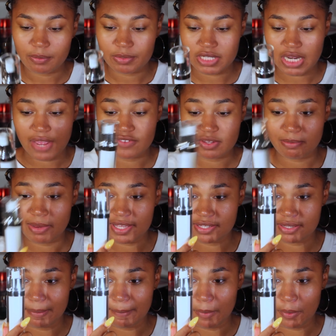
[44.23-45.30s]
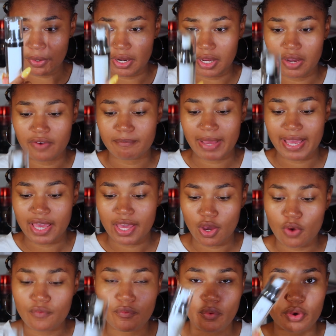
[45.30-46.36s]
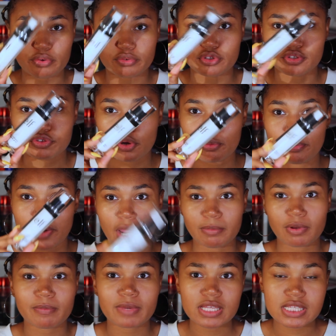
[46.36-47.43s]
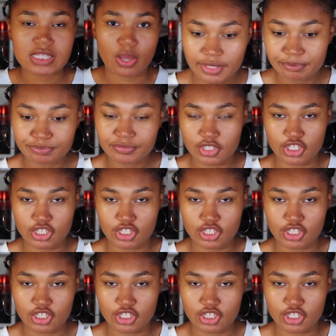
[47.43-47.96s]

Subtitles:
which I have to buy some more of, my e.l.f. Oil Control Primer Mist.